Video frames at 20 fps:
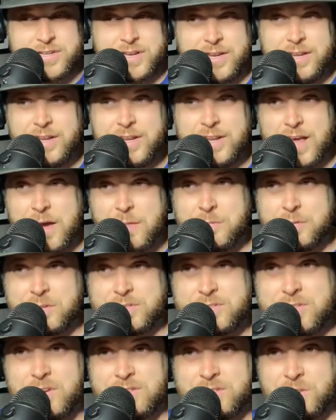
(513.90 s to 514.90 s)

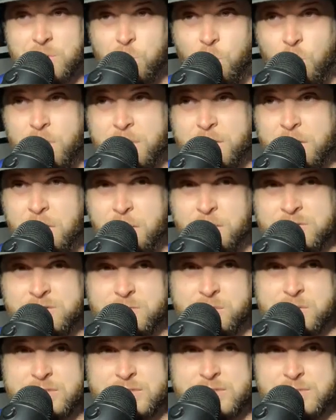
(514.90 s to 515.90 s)
Indianapolis doesn't want
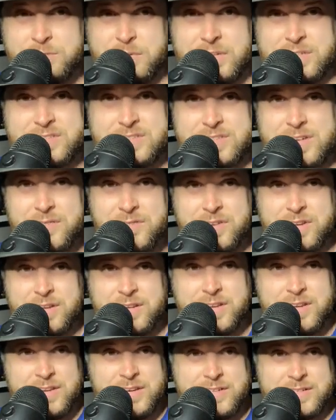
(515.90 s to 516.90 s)
Carson Wentz to play
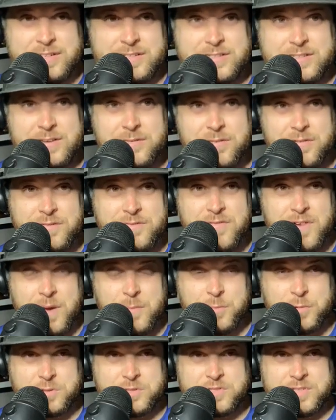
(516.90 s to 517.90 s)
70 to
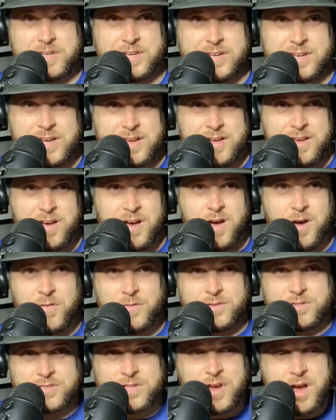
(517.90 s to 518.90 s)
75%
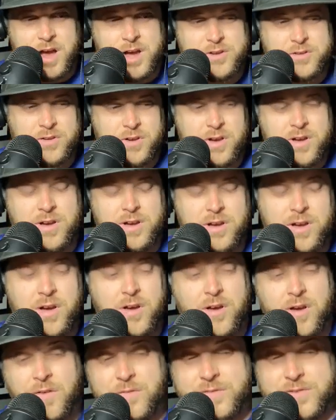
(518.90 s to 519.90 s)
of his
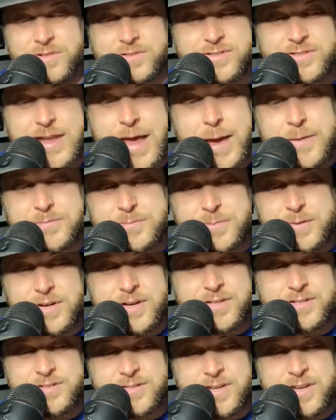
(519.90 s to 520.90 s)
of the snaps,
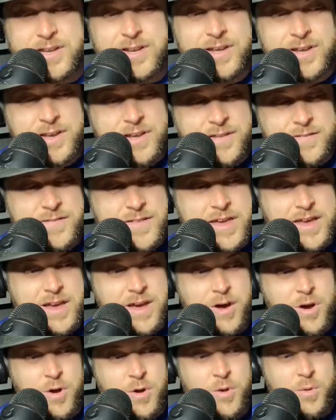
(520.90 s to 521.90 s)
because then
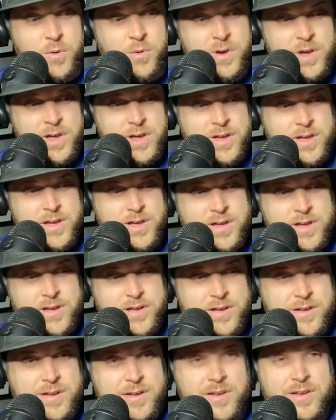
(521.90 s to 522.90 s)
they owe
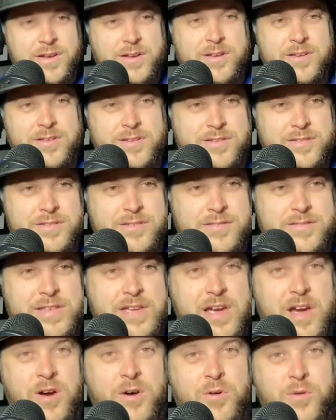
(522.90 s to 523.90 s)
the
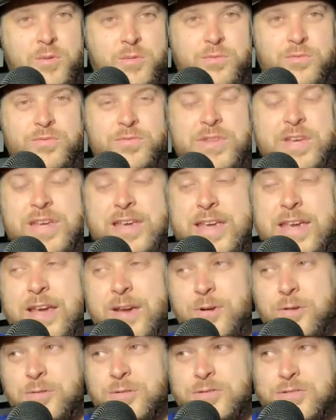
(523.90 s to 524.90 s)

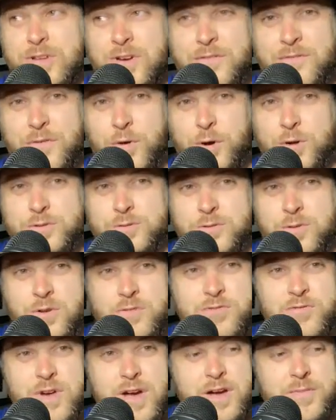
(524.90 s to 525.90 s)
Eagles a
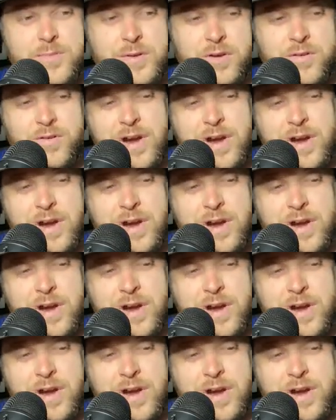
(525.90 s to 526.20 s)
first-round draft pick.